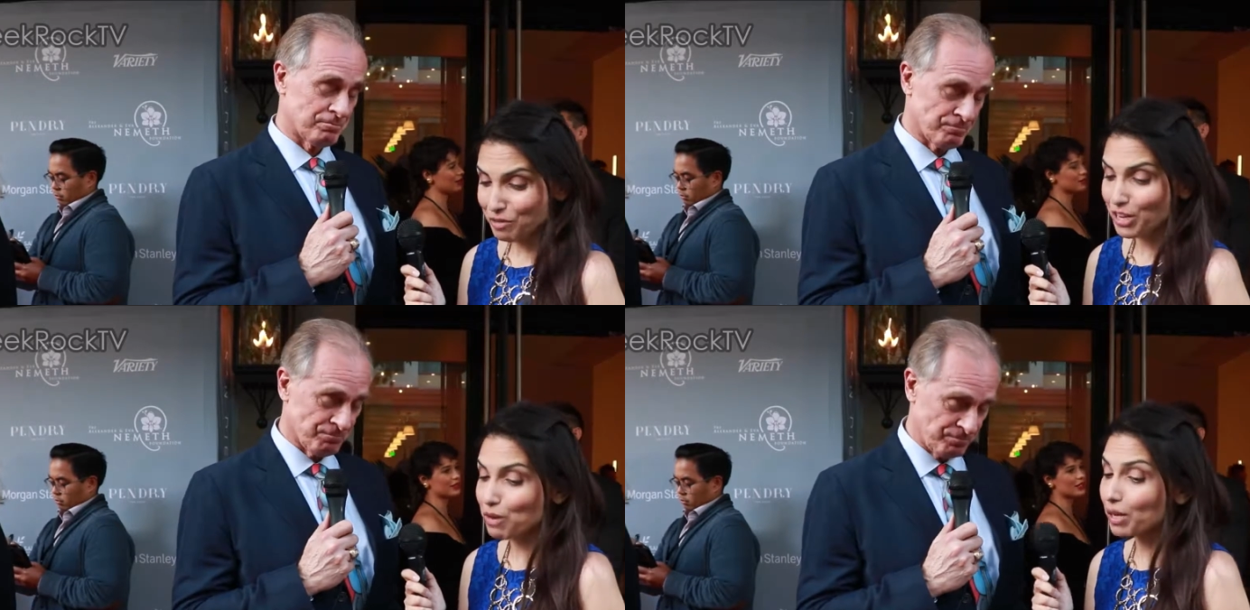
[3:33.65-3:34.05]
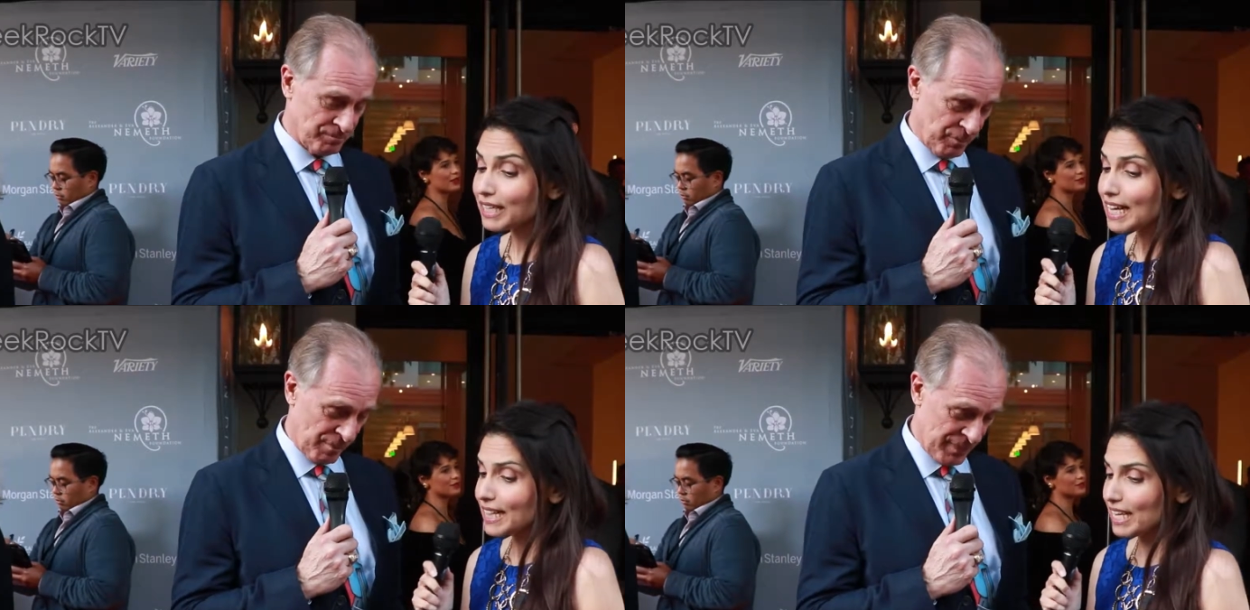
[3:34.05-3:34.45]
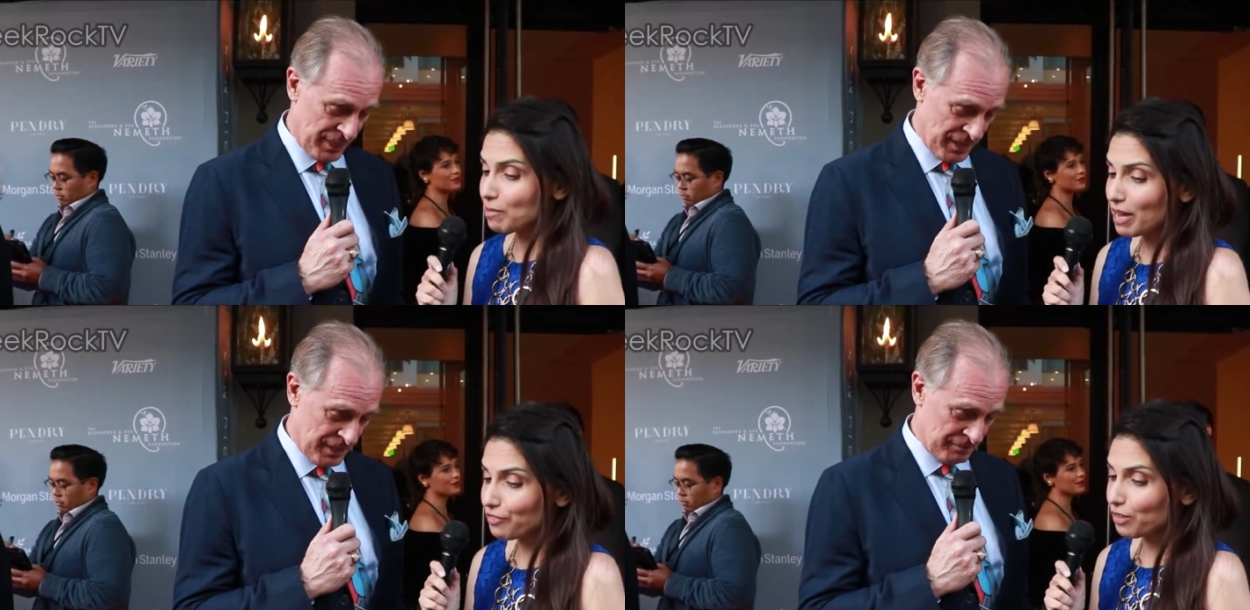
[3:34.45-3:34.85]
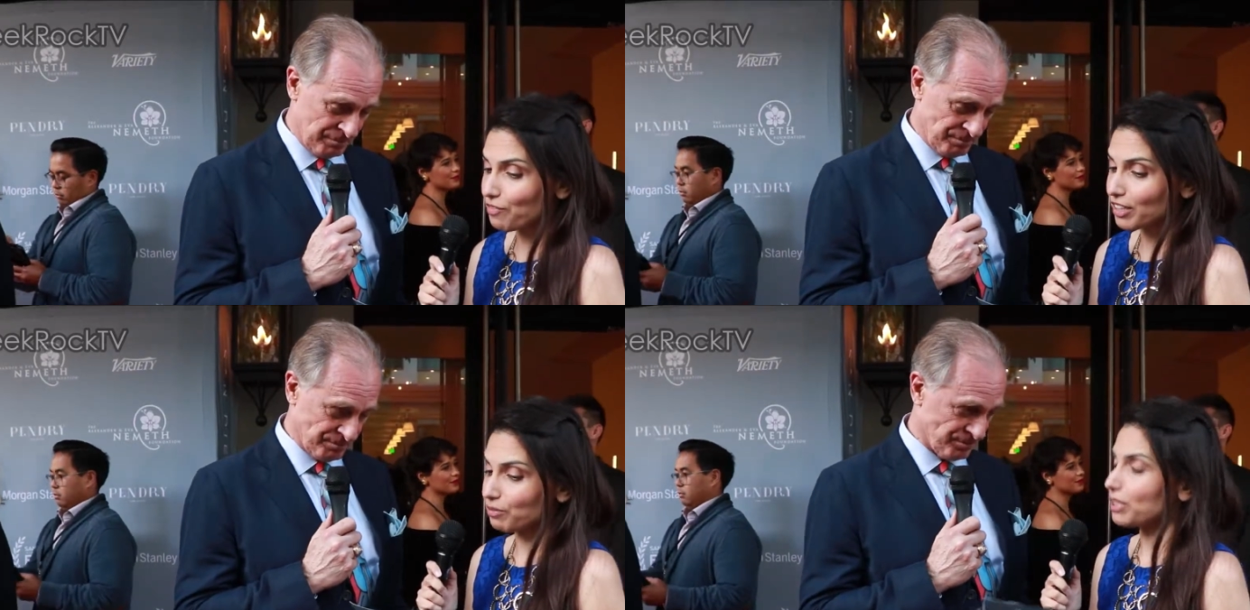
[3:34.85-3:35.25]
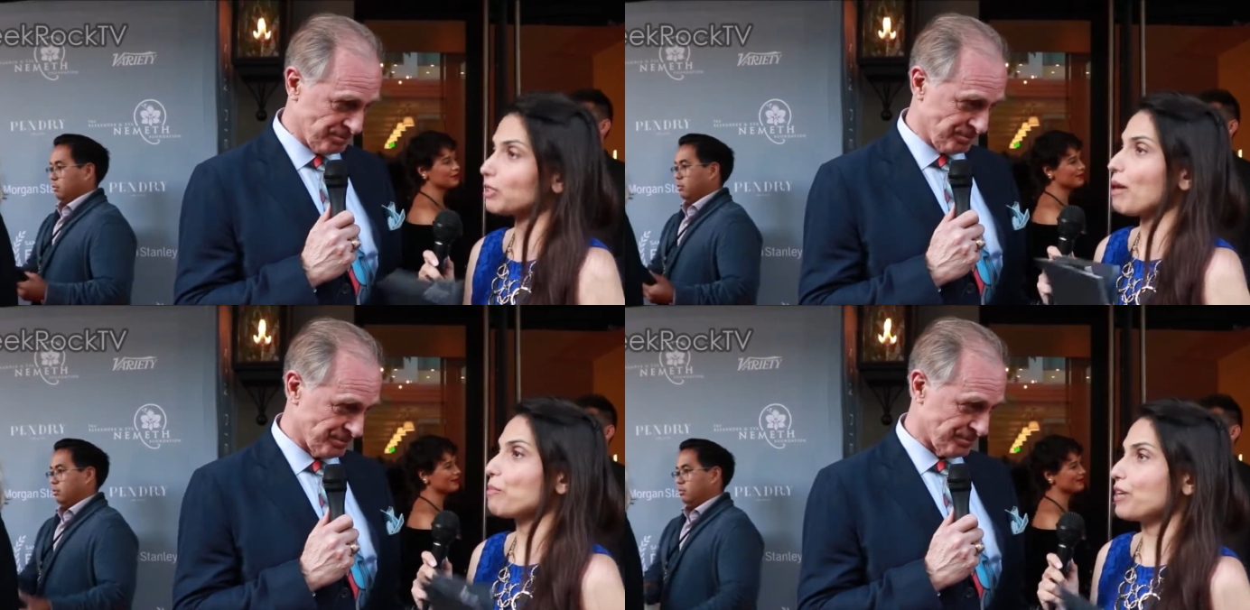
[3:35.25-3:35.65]
Speaker 1: Okay, well, the Independent Film Festival
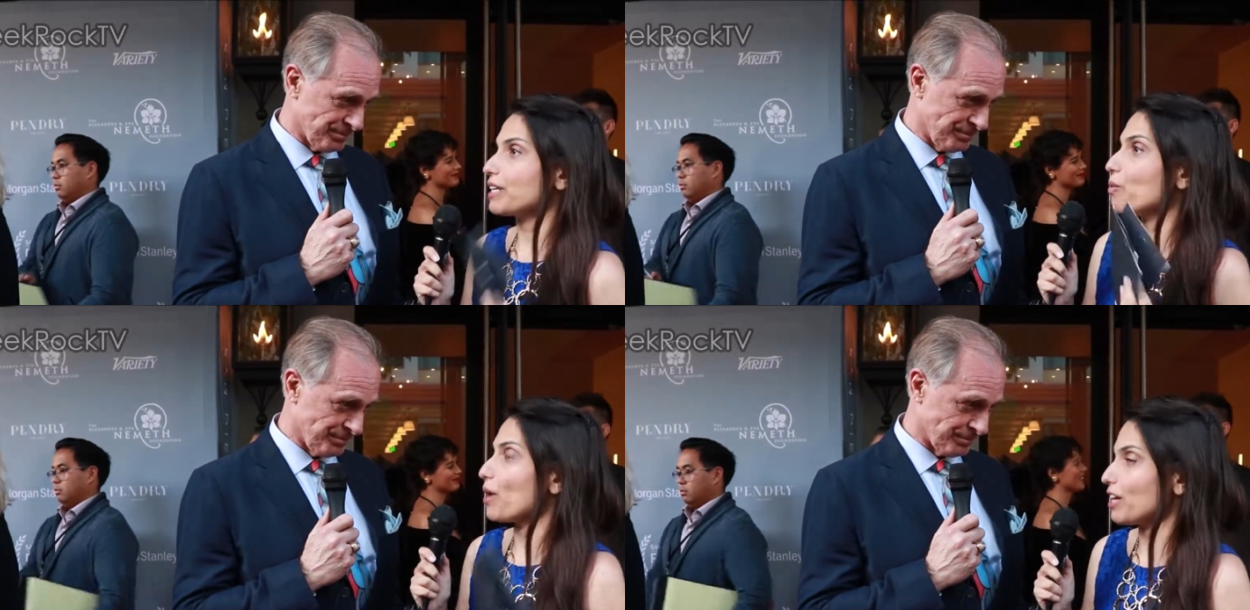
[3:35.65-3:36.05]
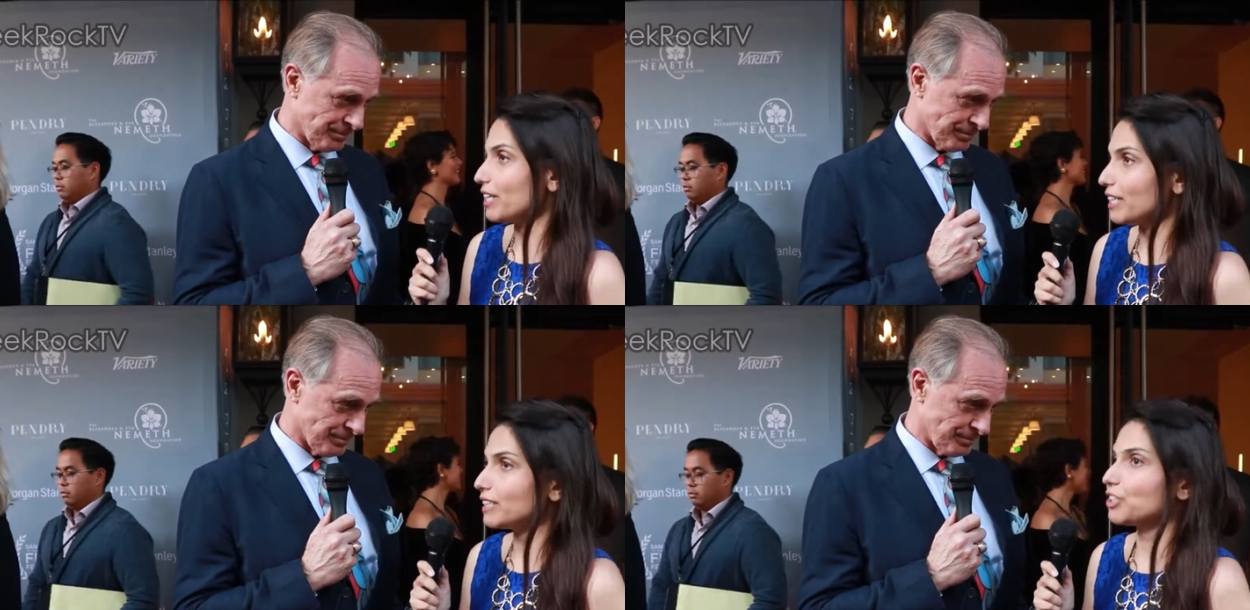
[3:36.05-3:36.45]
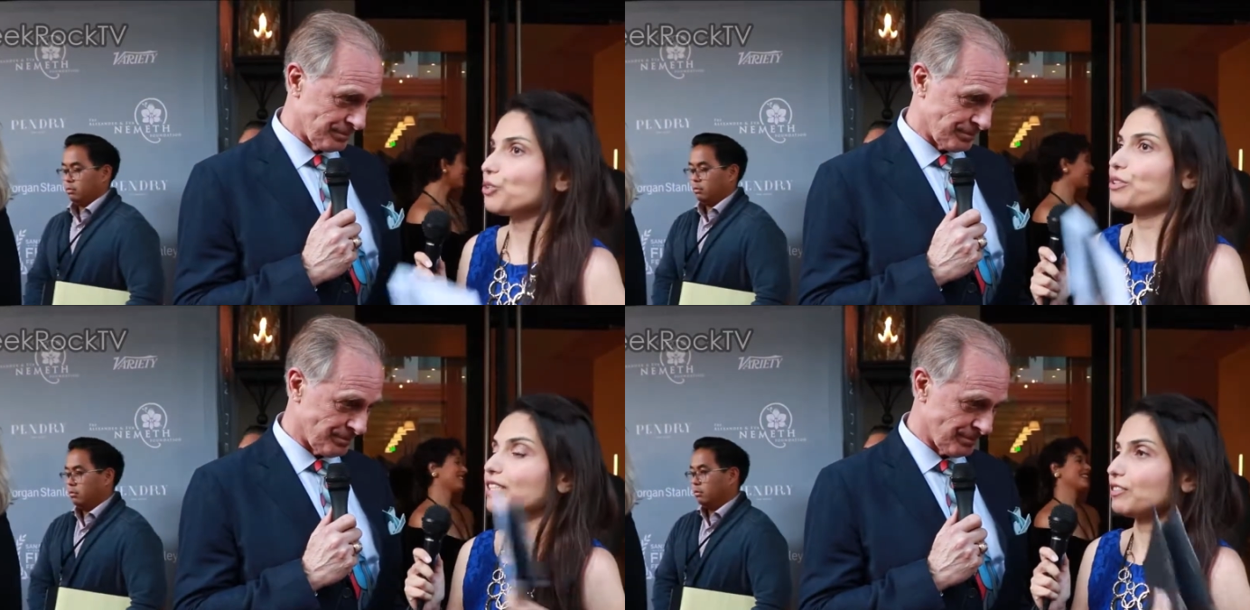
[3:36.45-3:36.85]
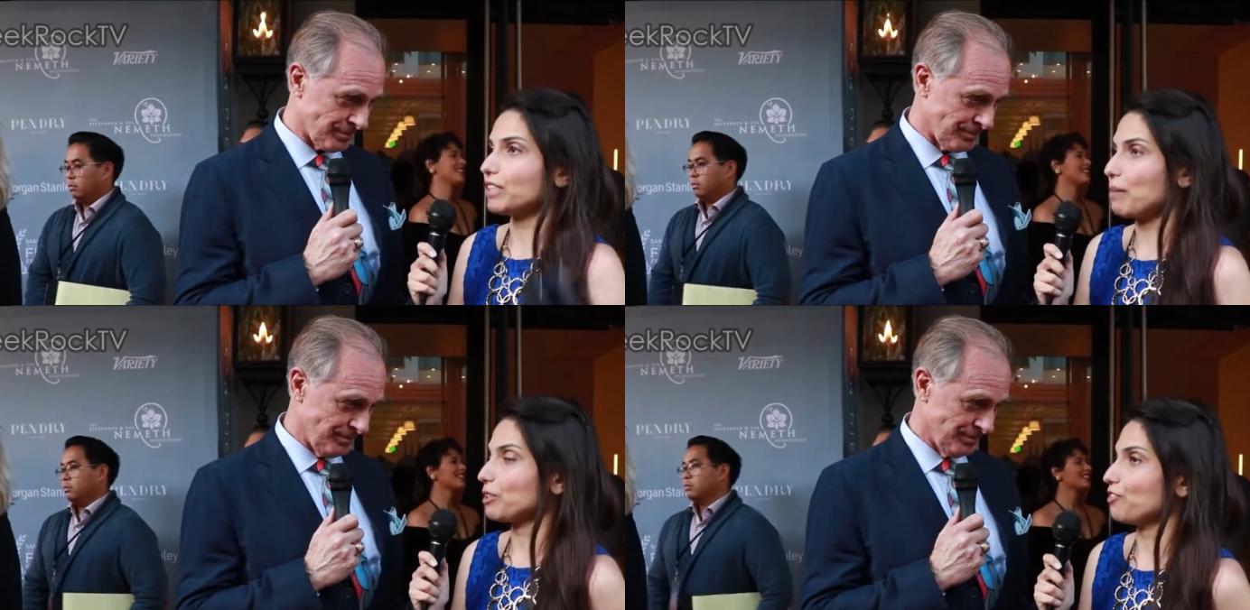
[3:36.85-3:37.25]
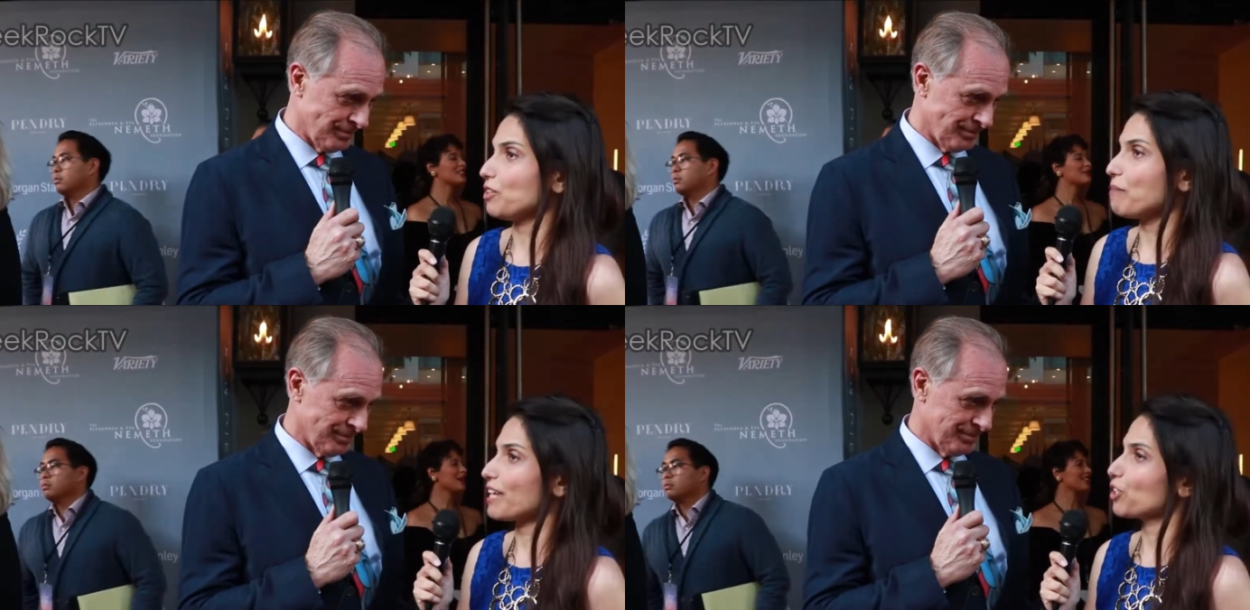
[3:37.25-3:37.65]
is about bringing awareness to these types of
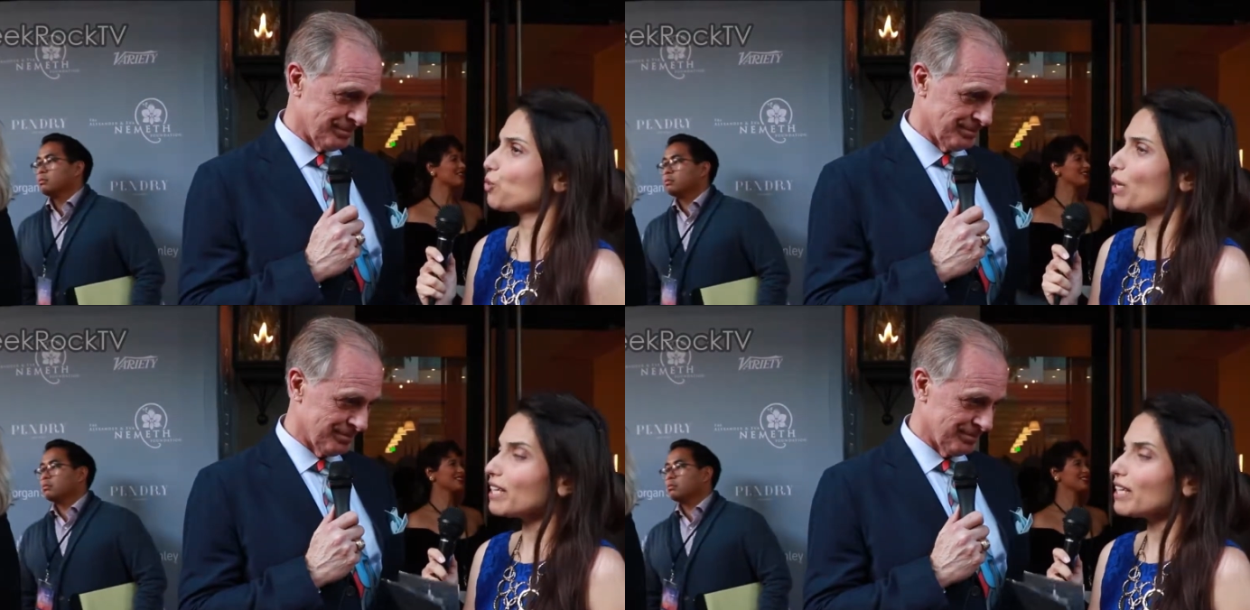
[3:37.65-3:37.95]
filmmakers.